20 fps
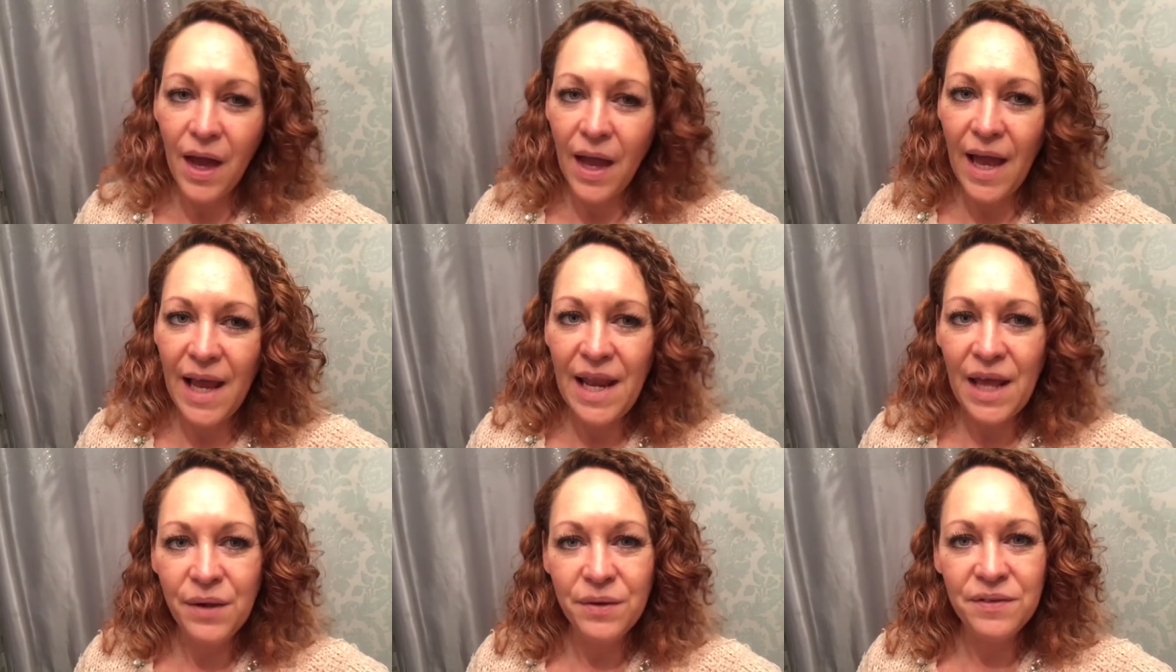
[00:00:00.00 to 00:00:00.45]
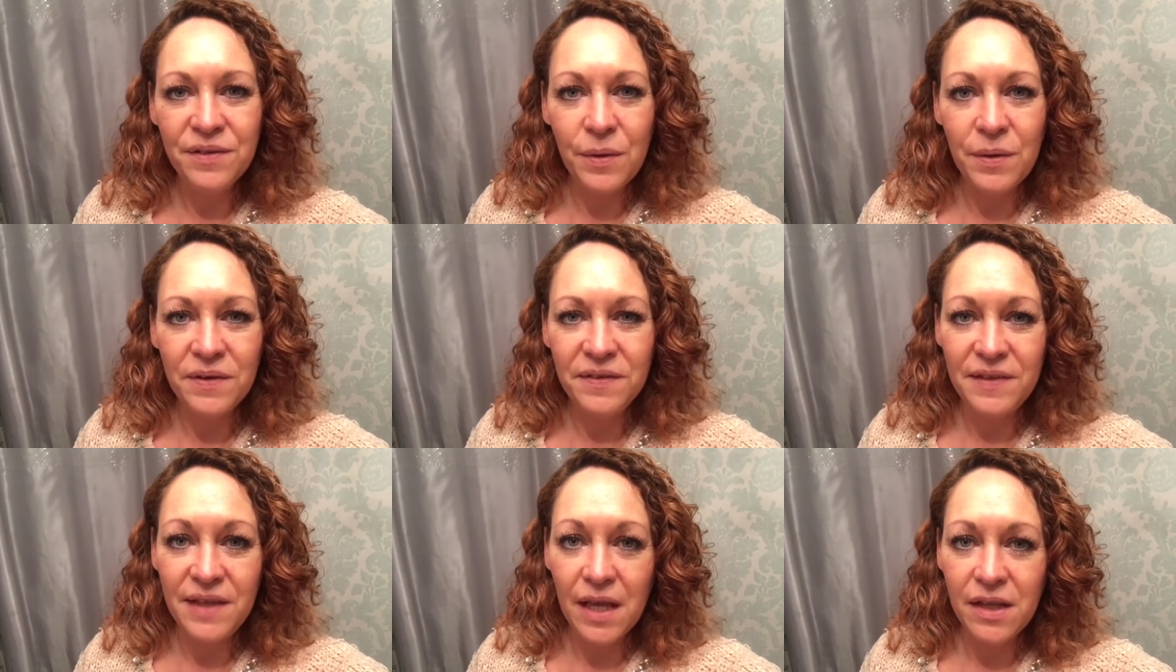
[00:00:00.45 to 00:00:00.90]
Hello, so
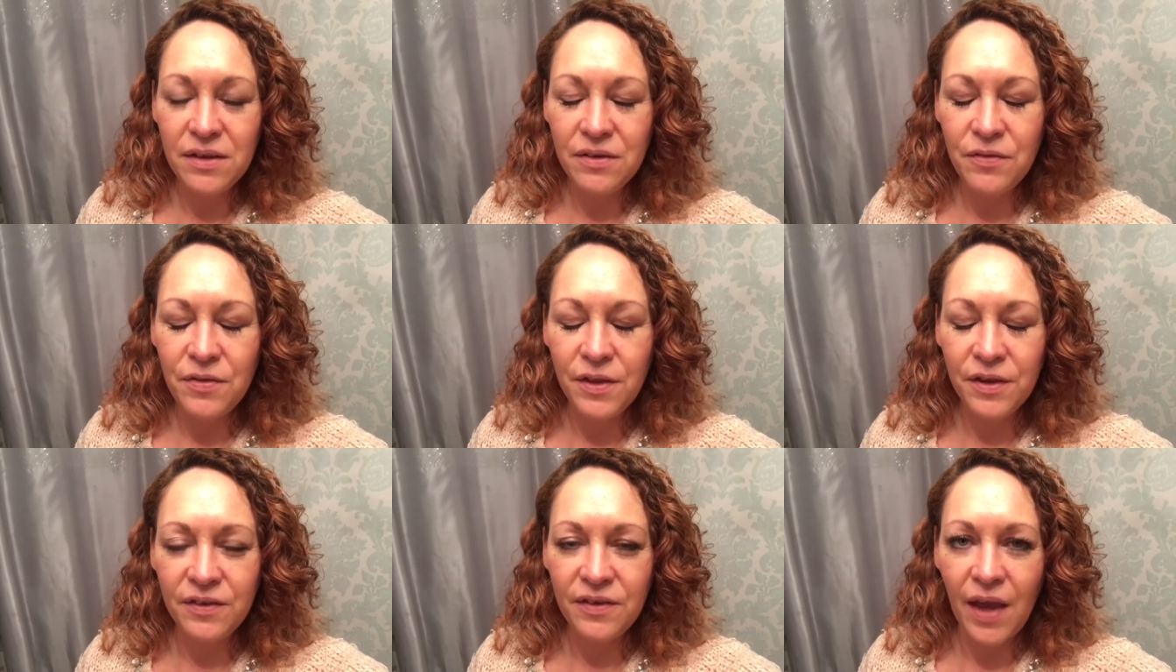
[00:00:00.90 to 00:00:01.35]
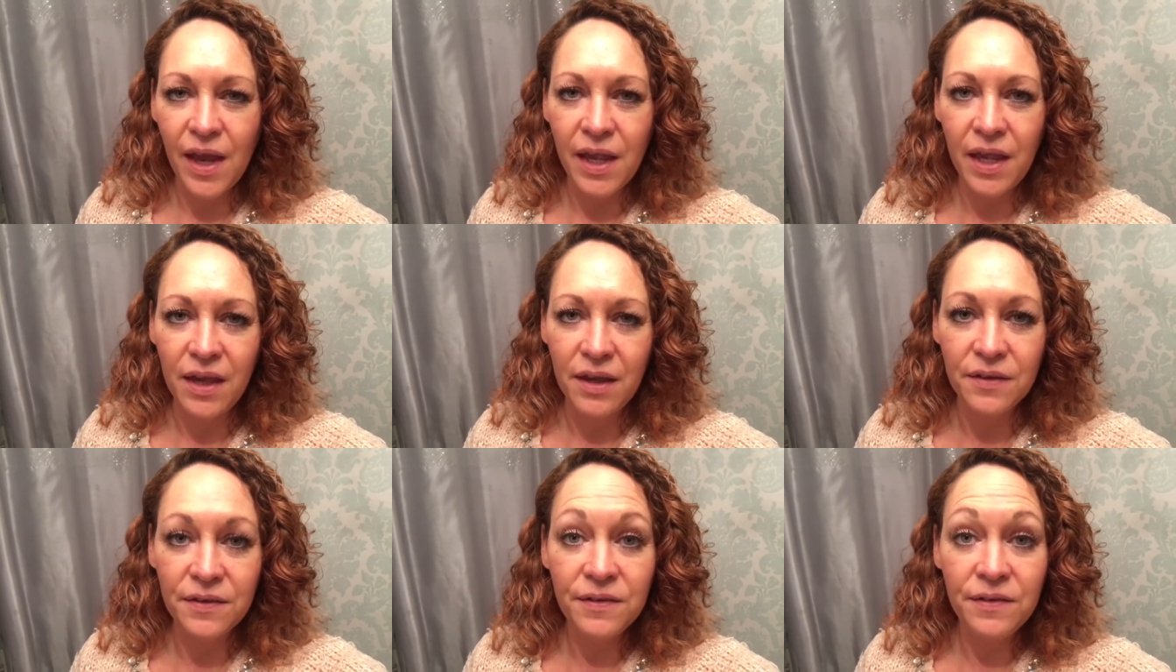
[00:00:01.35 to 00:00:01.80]
it's the end of the day.
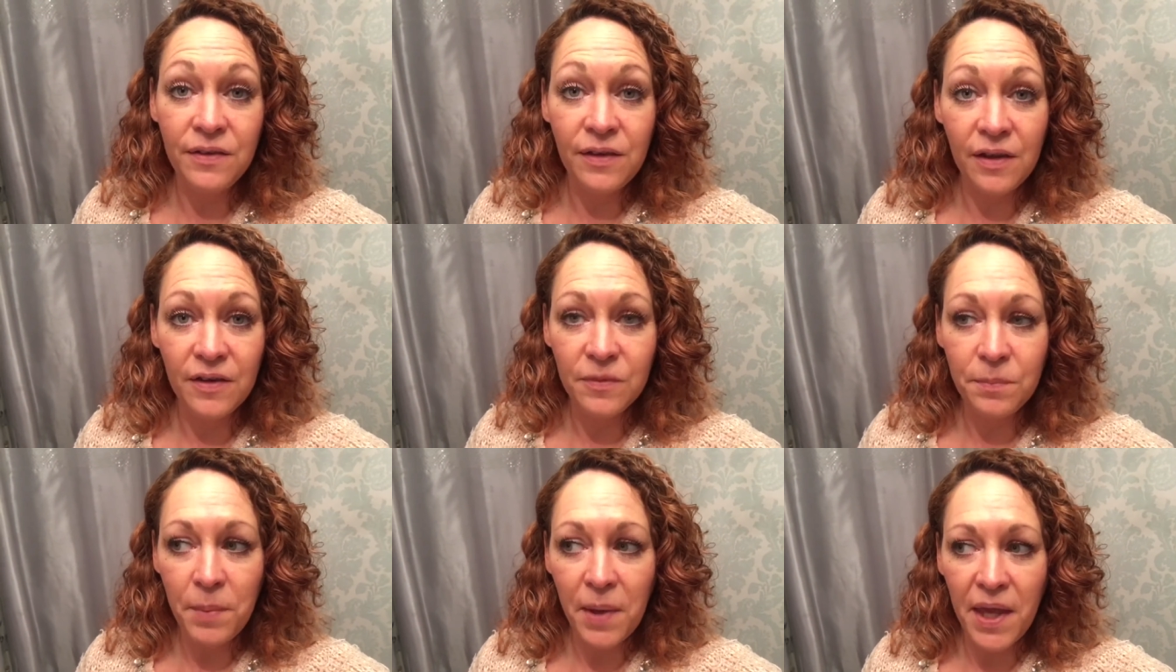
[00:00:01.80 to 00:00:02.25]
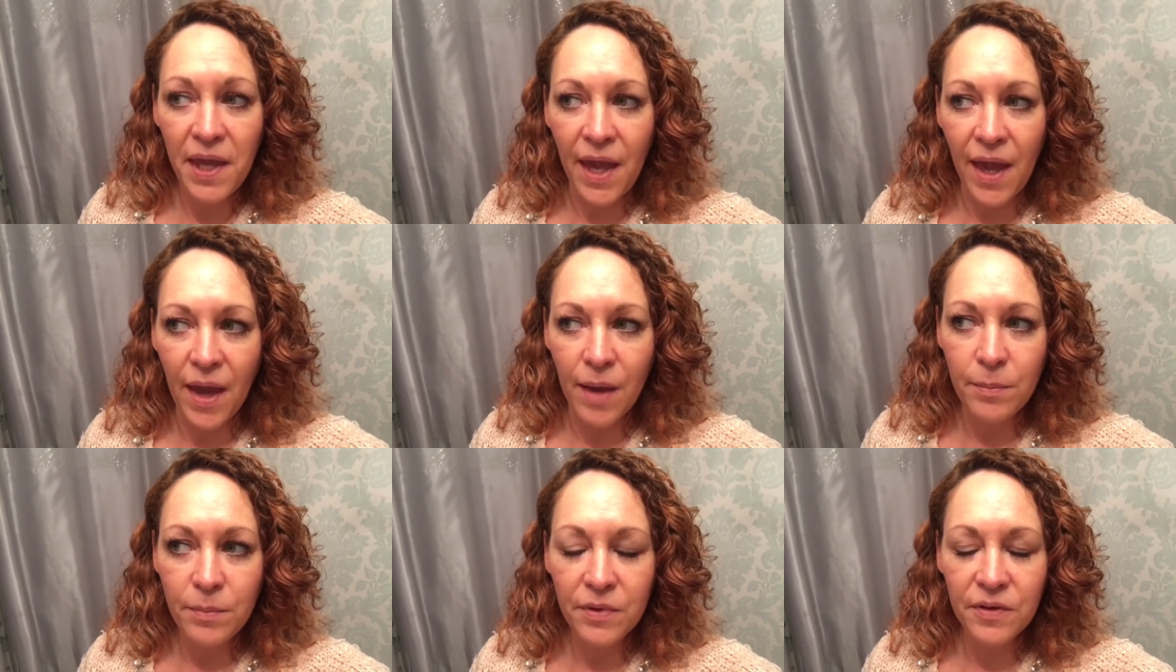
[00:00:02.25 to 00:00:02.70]
It's 6
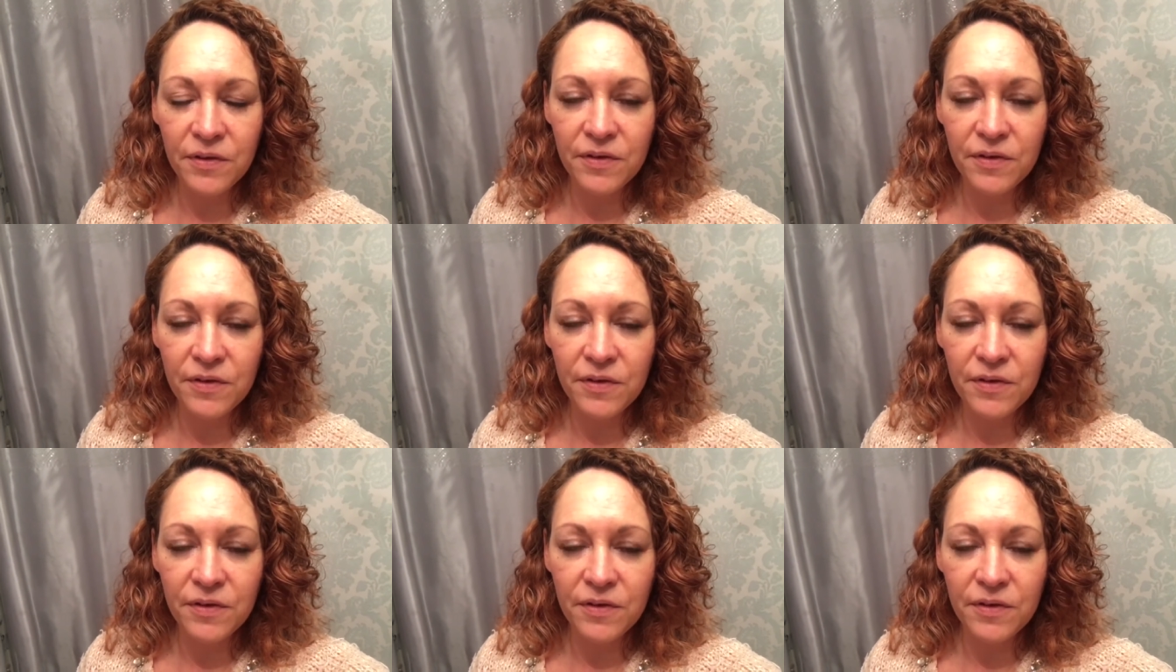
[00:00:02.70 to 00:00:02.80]
p.m.,